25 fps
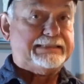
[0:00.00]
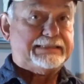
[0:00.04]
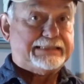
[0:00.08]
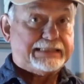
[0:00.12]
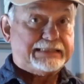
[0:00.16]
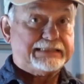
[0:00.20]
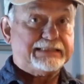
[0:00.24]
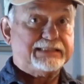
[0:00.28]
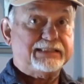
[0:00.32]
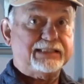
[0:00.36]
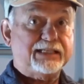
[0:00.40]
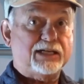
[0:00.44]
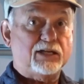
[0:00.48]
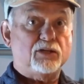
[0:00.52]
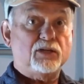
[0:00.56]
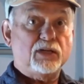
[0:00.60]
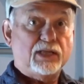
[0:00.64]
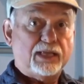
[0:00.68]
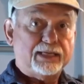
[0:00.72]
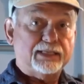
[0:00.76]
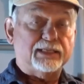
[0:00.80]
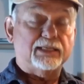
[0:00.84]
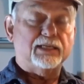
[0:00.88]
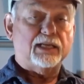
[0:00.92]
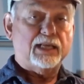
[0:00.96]
Doesn't sound
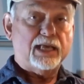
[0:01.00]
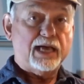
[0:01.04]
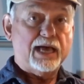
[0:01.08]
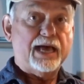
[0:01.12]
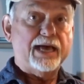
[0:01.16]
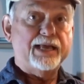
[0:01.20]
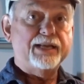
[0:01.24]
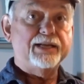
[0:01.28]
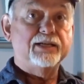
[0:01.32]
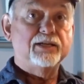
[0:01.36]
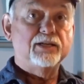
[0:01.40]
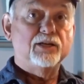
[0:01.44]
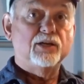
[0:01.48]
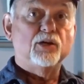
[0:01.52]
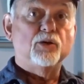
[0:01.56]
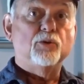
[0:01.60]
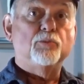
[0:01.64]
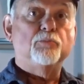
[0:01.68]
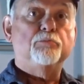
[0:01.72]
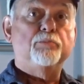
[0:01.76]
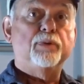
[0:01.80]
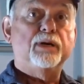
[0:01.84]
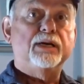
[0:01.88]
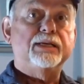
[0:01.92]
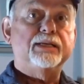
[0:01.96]
like a lot,
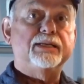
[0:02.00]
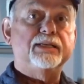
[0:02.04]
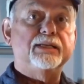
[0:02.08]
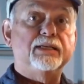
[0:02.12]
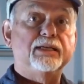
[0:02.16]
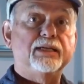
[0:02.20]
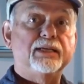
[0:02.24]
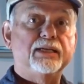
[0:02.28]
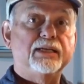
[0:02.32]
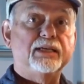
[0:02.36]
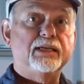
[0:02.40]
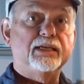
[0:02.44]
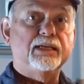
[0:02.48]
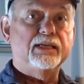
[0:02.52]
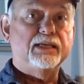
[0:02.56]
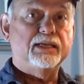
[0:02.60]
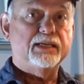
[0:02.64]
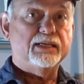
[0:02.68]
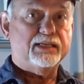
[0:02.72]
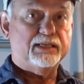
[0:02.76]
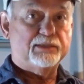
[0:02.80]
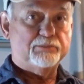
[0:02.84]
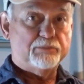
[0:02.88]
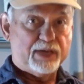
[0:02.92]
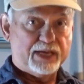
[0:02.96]
but
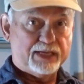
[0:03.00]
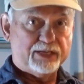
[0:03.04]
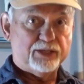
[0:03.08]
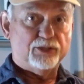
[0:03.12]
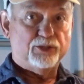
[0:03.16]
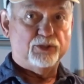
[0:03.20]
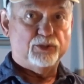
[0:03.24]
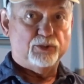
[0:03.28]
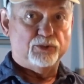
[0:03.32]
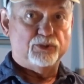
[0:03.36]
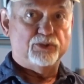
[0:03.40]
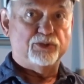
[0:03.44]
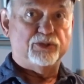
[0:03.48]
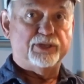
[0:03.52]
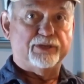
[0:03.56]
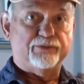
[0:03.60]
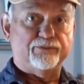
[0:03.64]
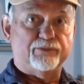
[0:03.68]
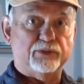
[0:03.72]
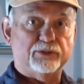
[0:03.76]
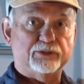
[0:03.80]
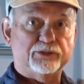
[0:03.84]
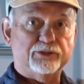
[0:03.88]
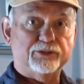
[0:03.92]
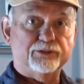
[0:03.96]
it can make a huge
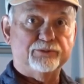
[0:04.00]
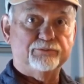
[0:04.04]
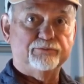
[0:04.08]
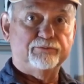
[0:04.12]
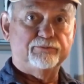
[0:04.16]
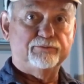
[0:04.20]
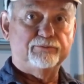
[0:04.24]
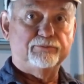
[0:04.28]
difference.